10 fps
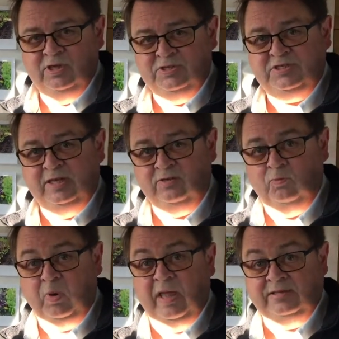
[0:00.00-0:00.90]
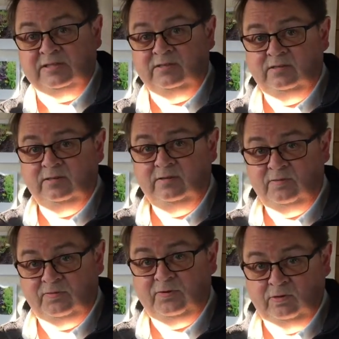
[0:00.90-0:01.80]
a single plant
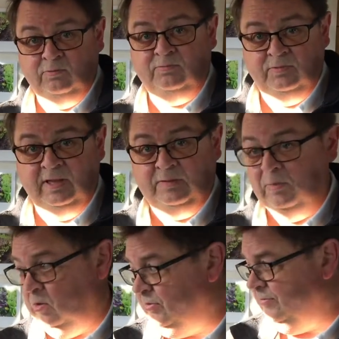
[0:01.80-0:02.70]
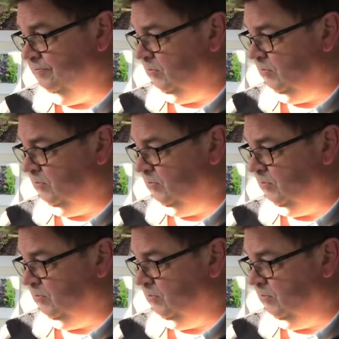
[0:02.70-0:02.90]
through leek moth.